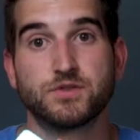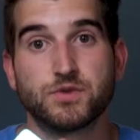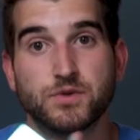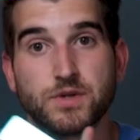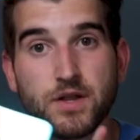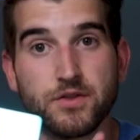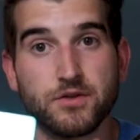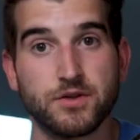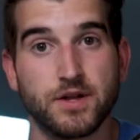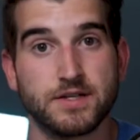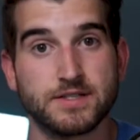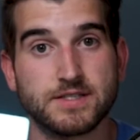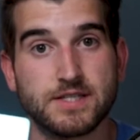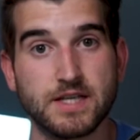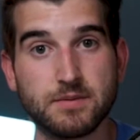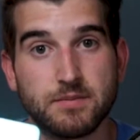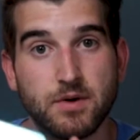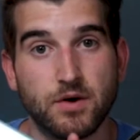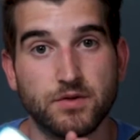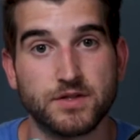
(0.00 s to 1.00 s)
So another nice
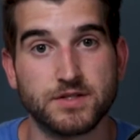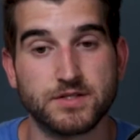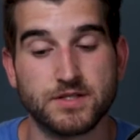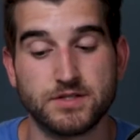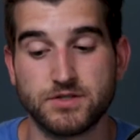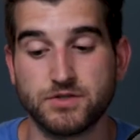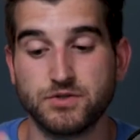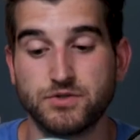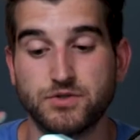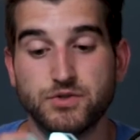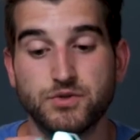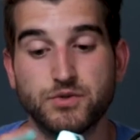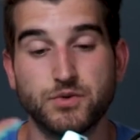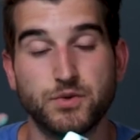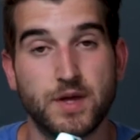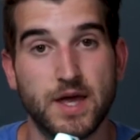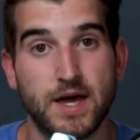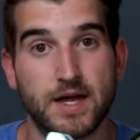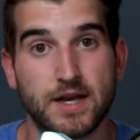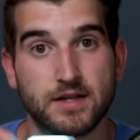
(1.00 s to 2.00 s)
thing about this is you do
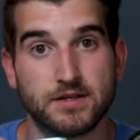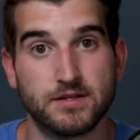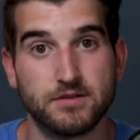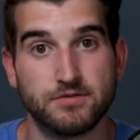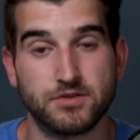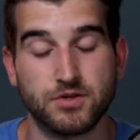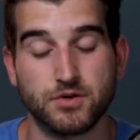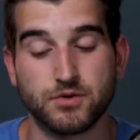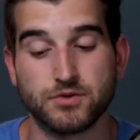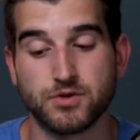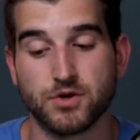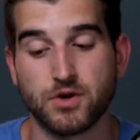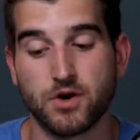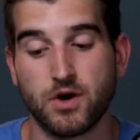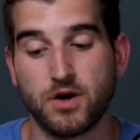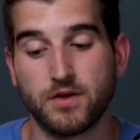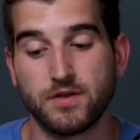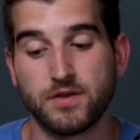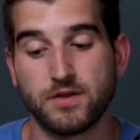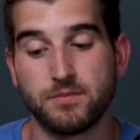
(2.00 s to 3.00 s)
get a diffuser
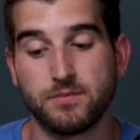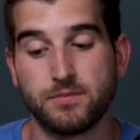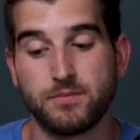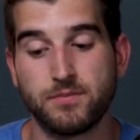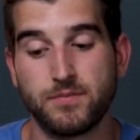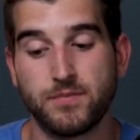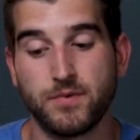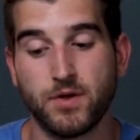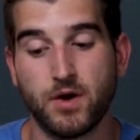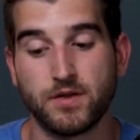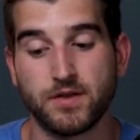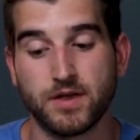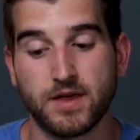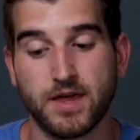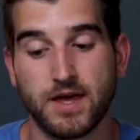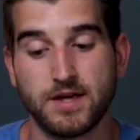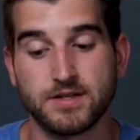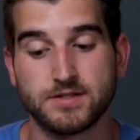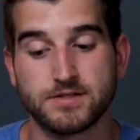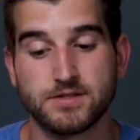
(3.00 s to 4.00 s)
on the
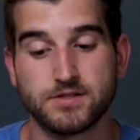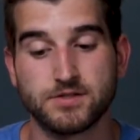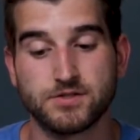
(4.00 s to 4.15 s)
case,